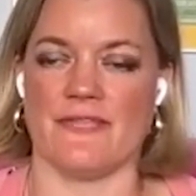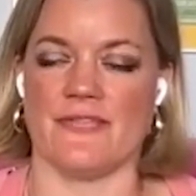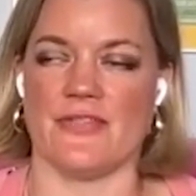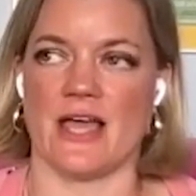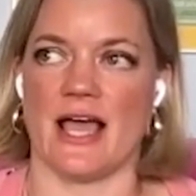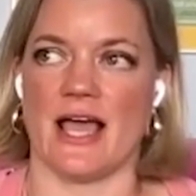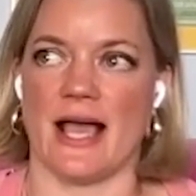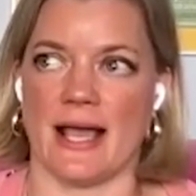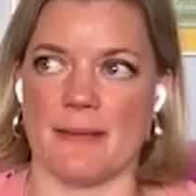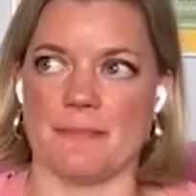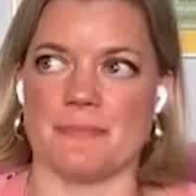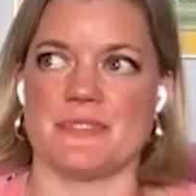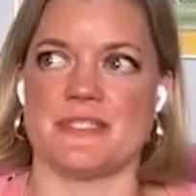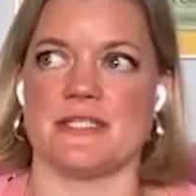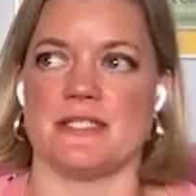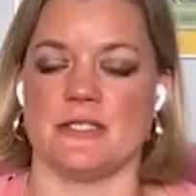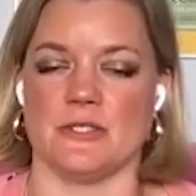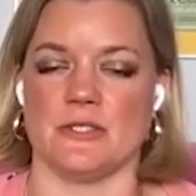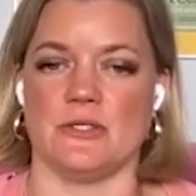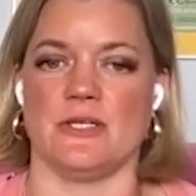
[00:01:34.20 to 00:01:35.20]
And the
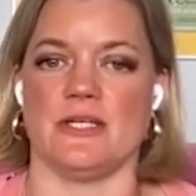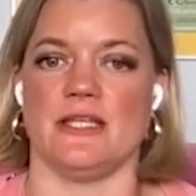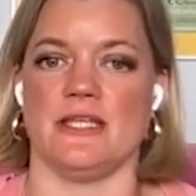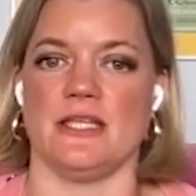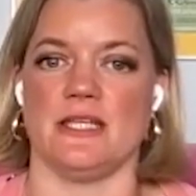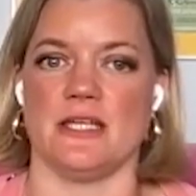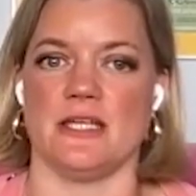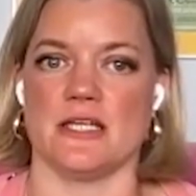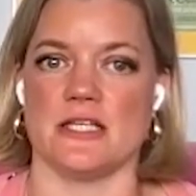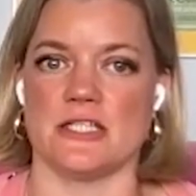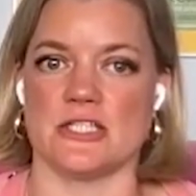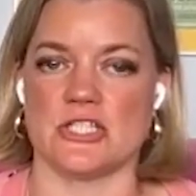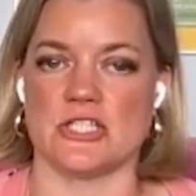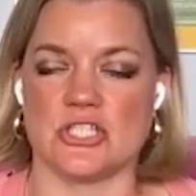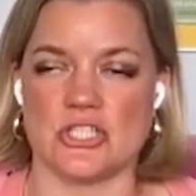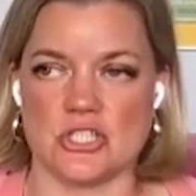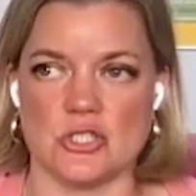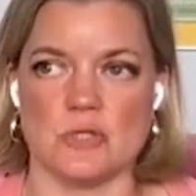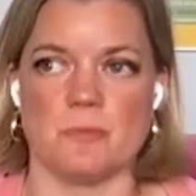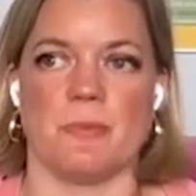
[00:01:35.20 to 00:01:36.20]
absolutely
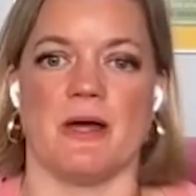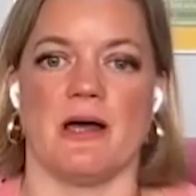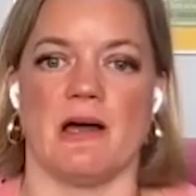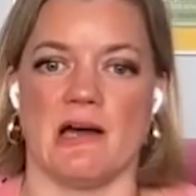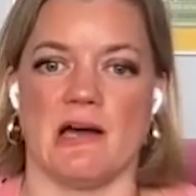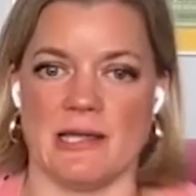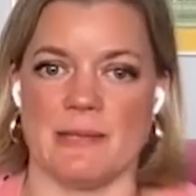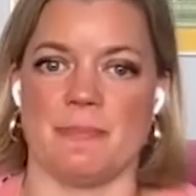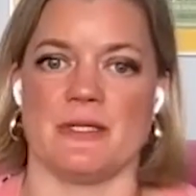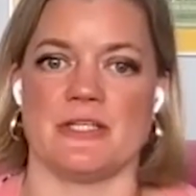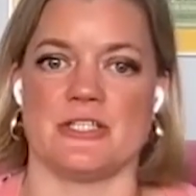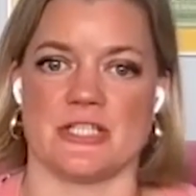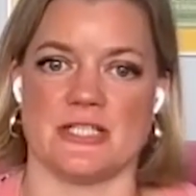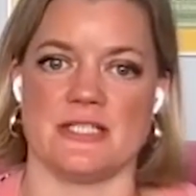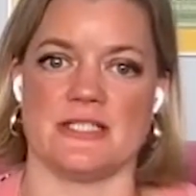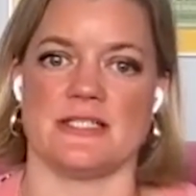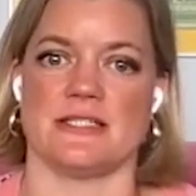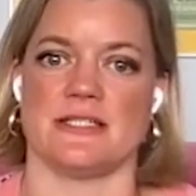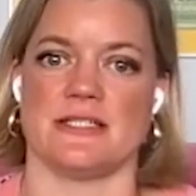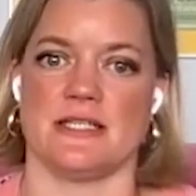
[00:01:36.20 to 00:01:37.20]
super
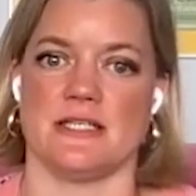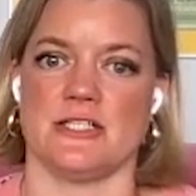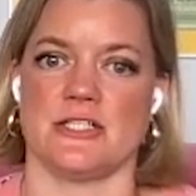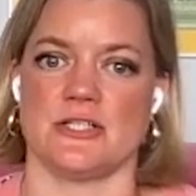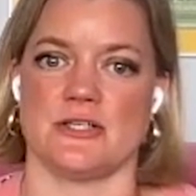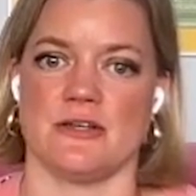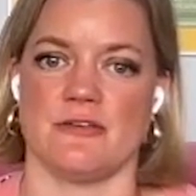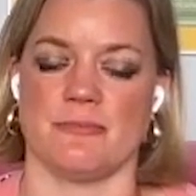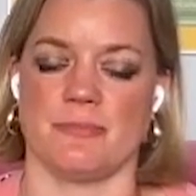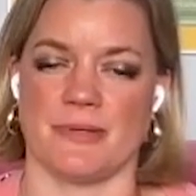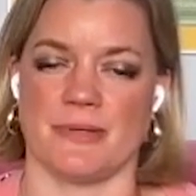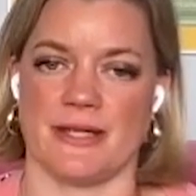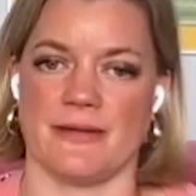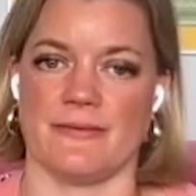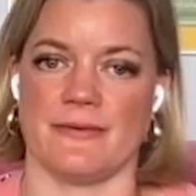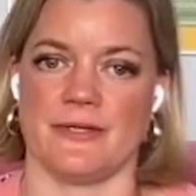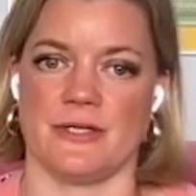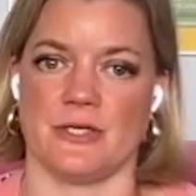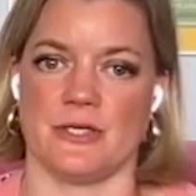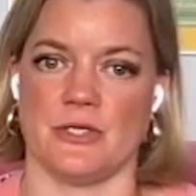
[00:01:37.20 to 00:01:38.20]
hyper-gendered nature of
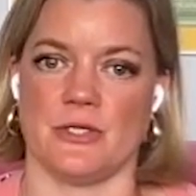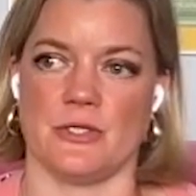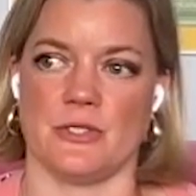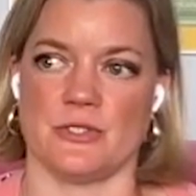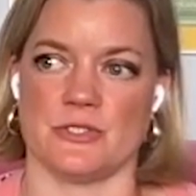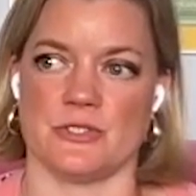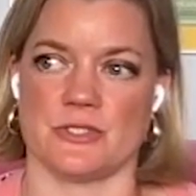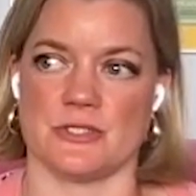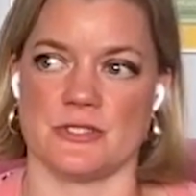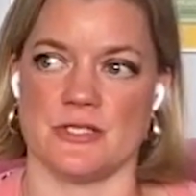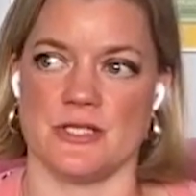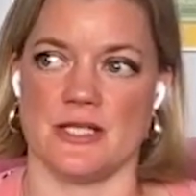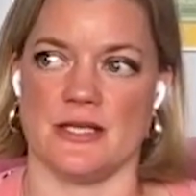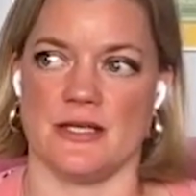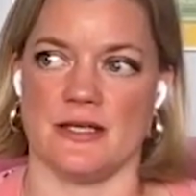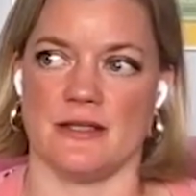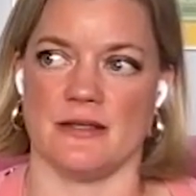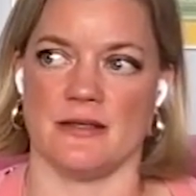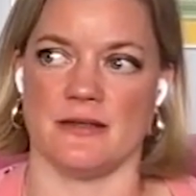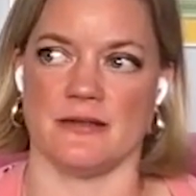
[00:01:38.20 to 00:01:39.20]
parenthood
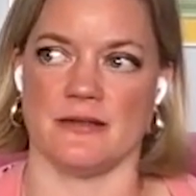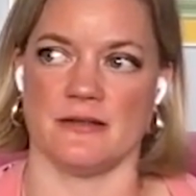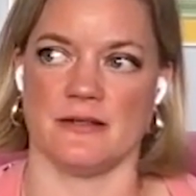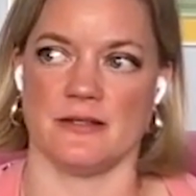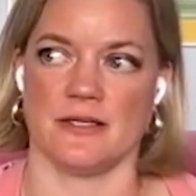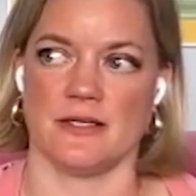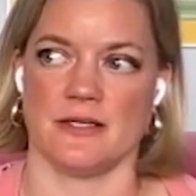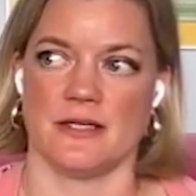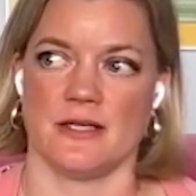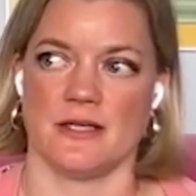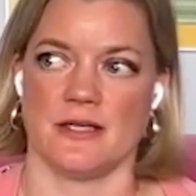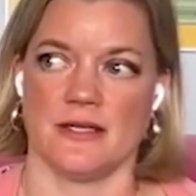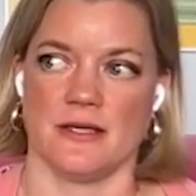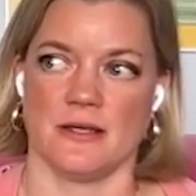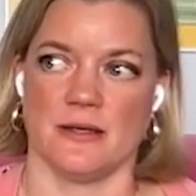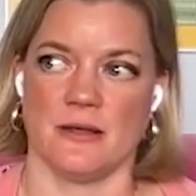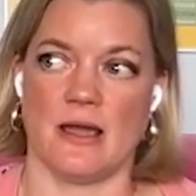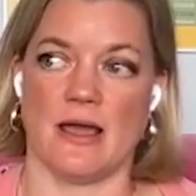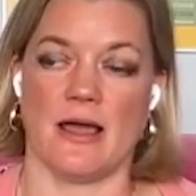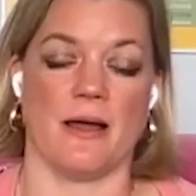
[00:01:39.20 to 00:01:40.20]
in a
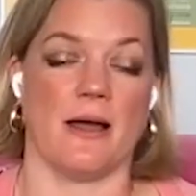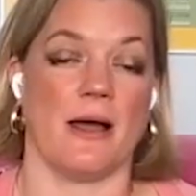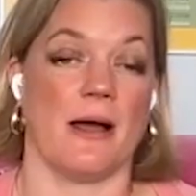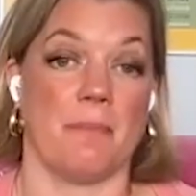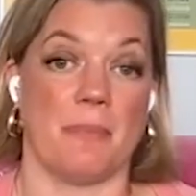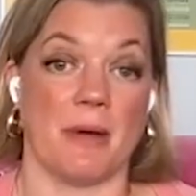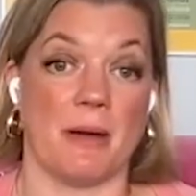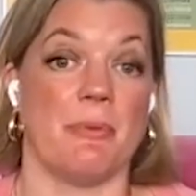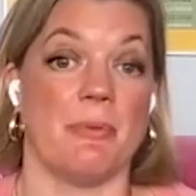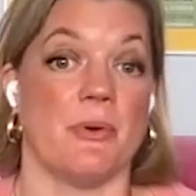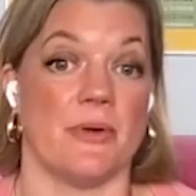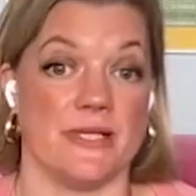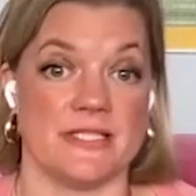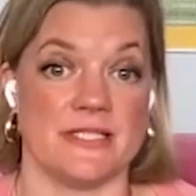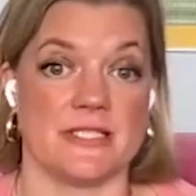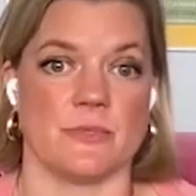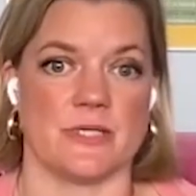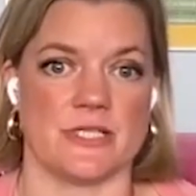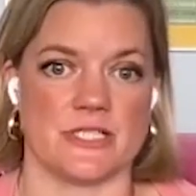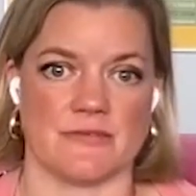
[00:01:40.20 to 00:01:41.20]

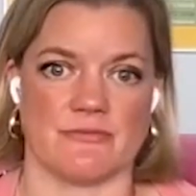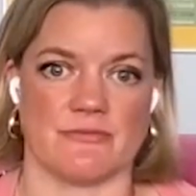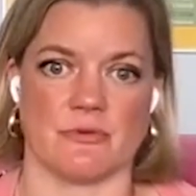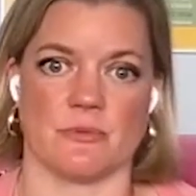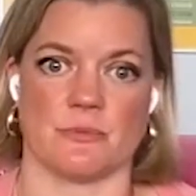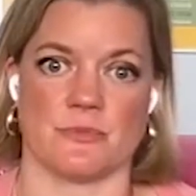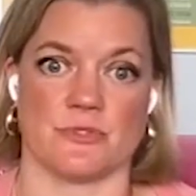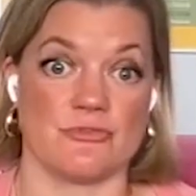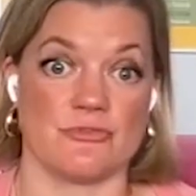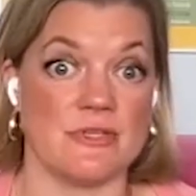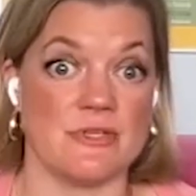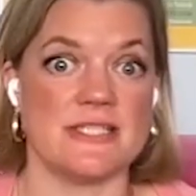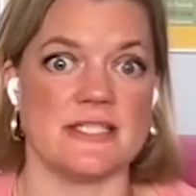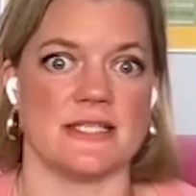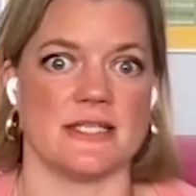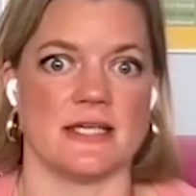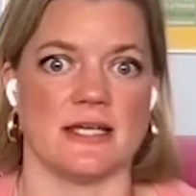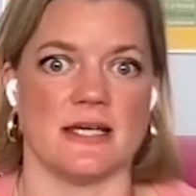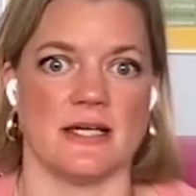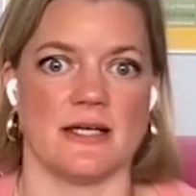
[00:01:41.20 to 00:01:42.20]
point at which everyone was
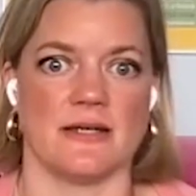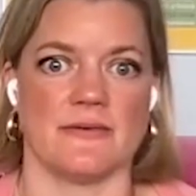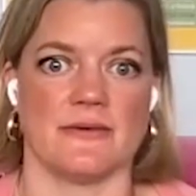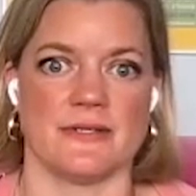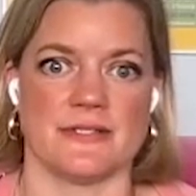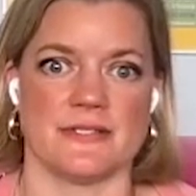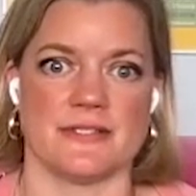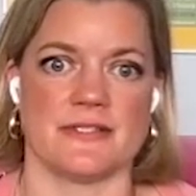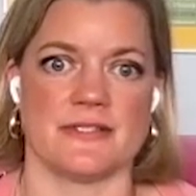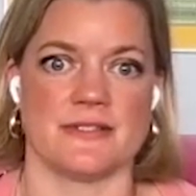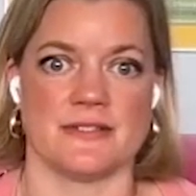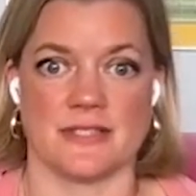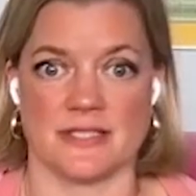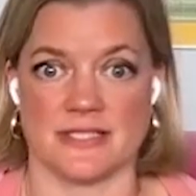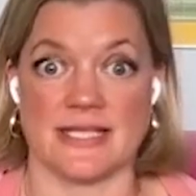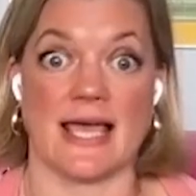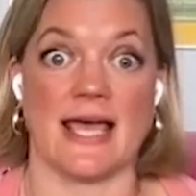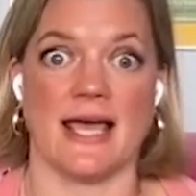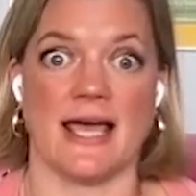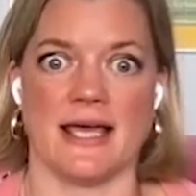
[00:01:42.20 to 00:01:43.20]
treating her as the
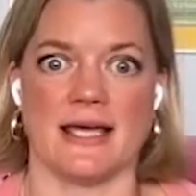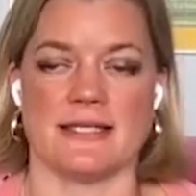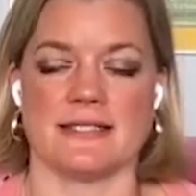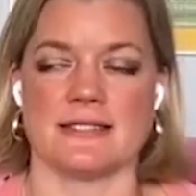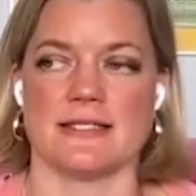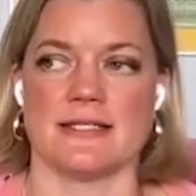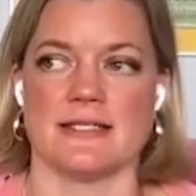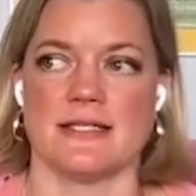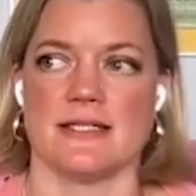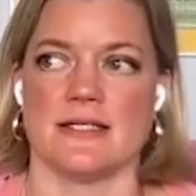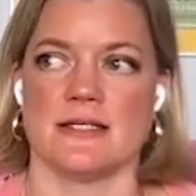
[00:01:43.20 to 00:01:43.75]
dad